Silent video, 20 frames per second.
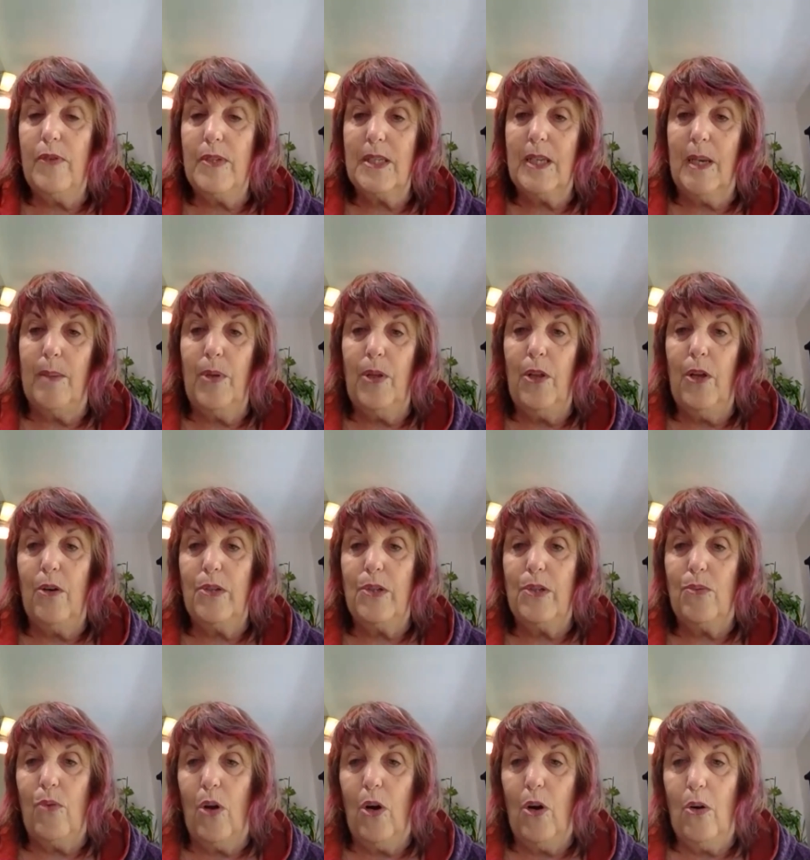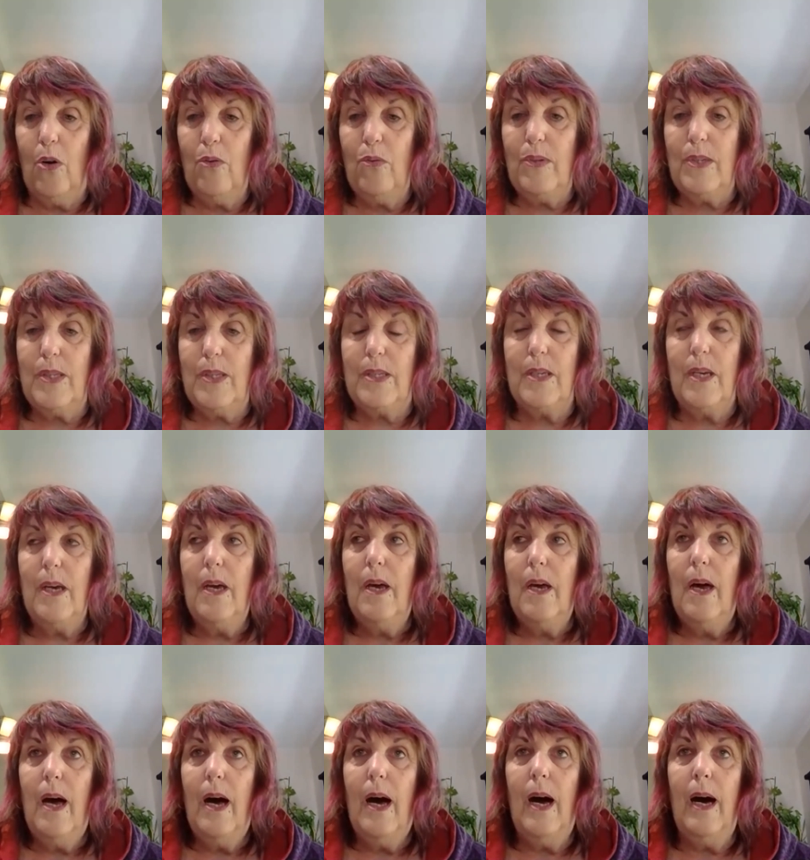some of those roles,
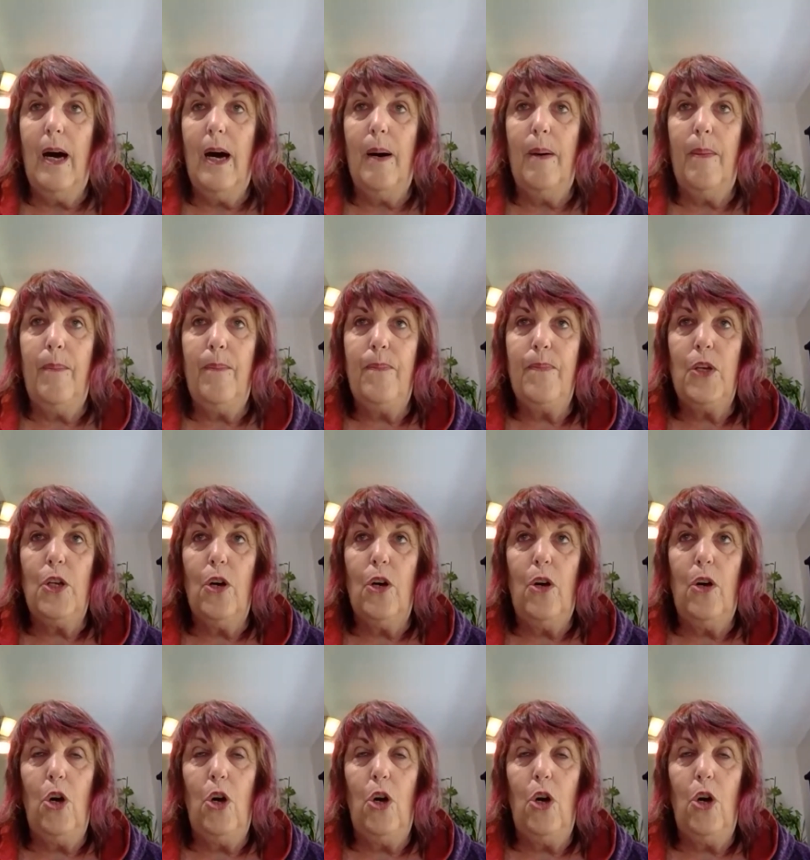you know,